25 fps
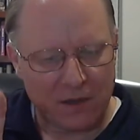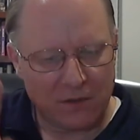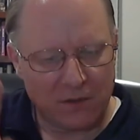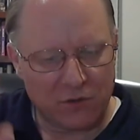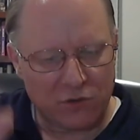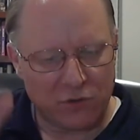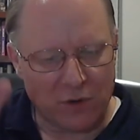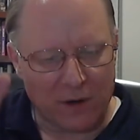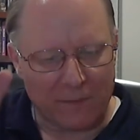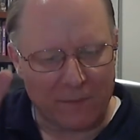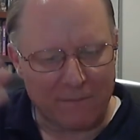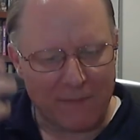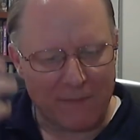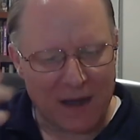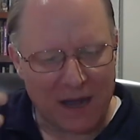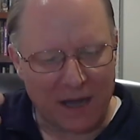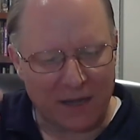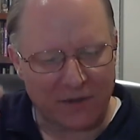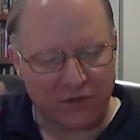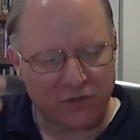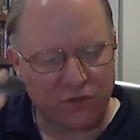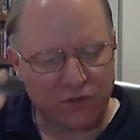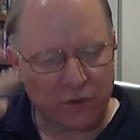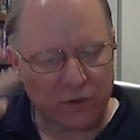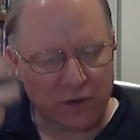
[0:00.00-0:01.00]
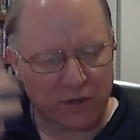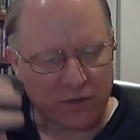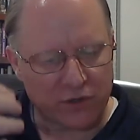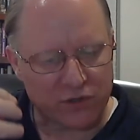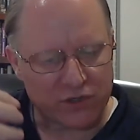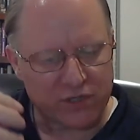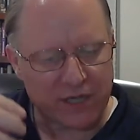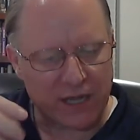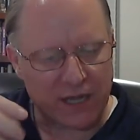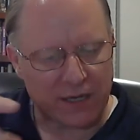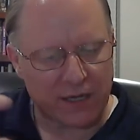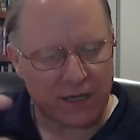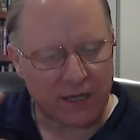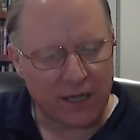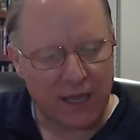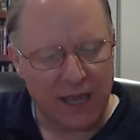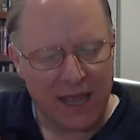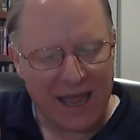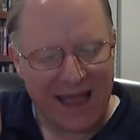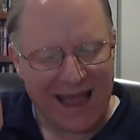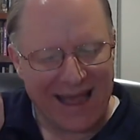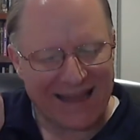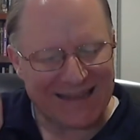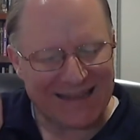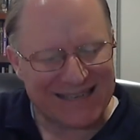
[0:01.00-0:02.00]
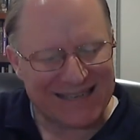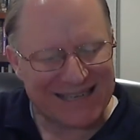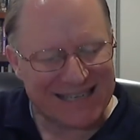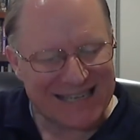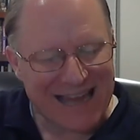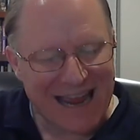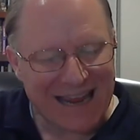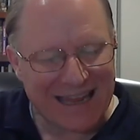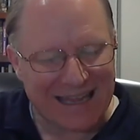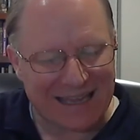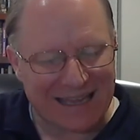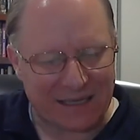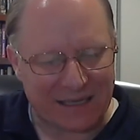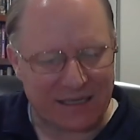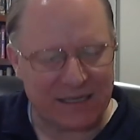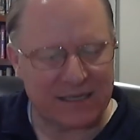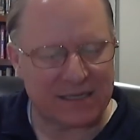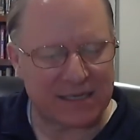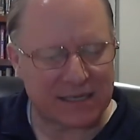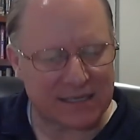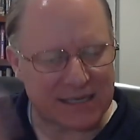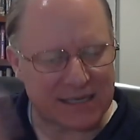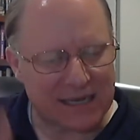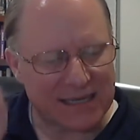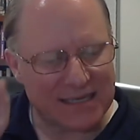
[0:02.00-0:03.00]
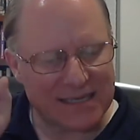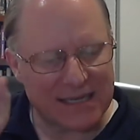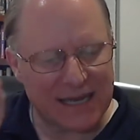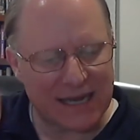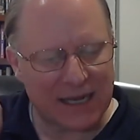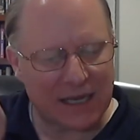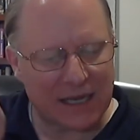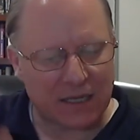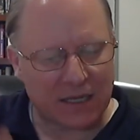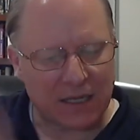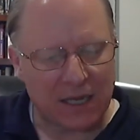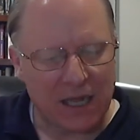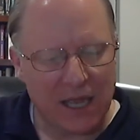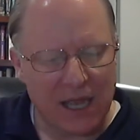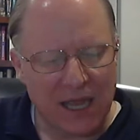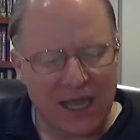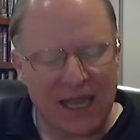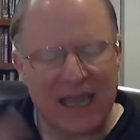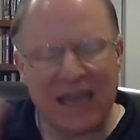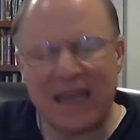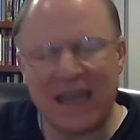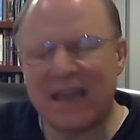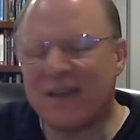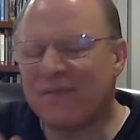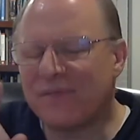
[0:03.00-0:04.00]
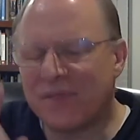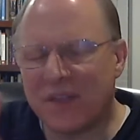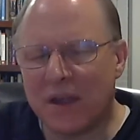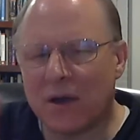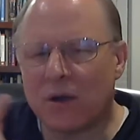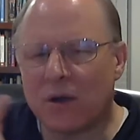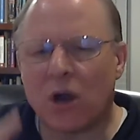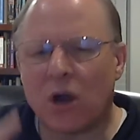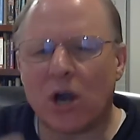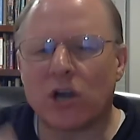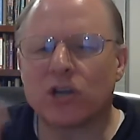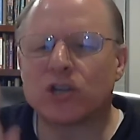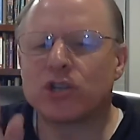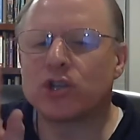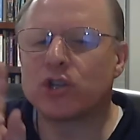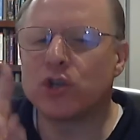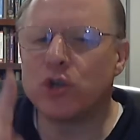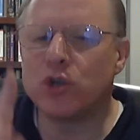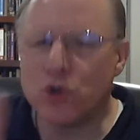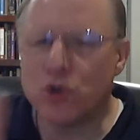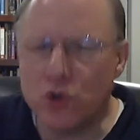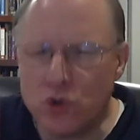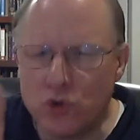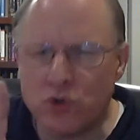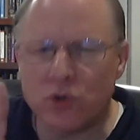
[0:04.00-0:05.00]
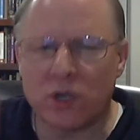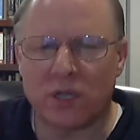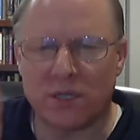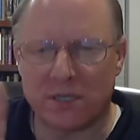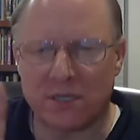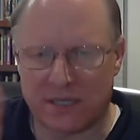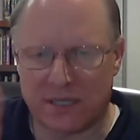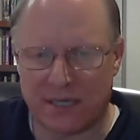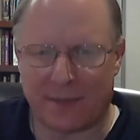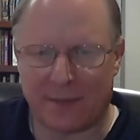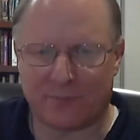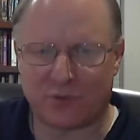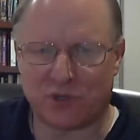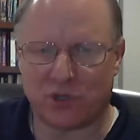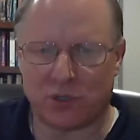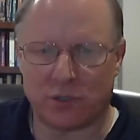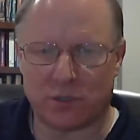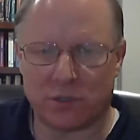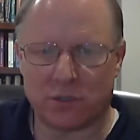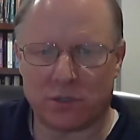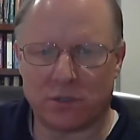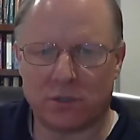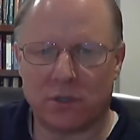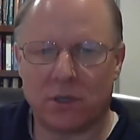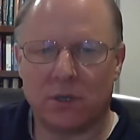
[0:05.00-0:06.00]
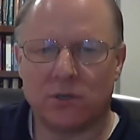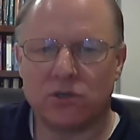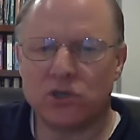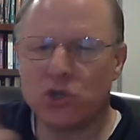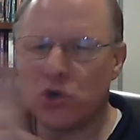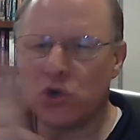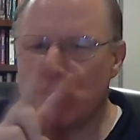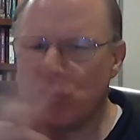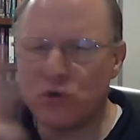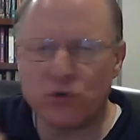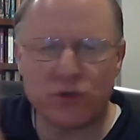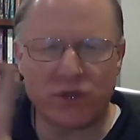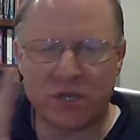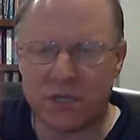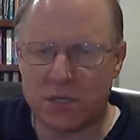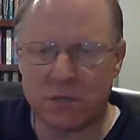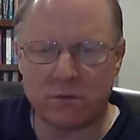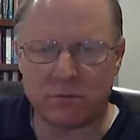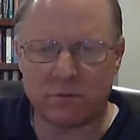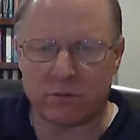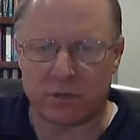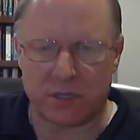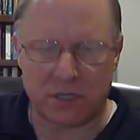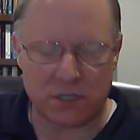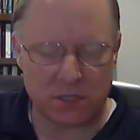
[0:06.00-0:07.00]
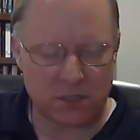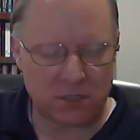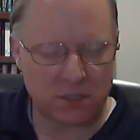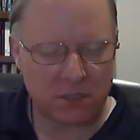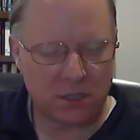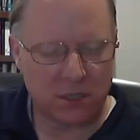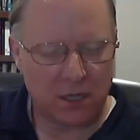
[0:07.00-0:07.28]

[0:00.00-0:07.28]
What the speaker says: to our minds, to our understanding. And second, he says, if there are two conceptions, two theories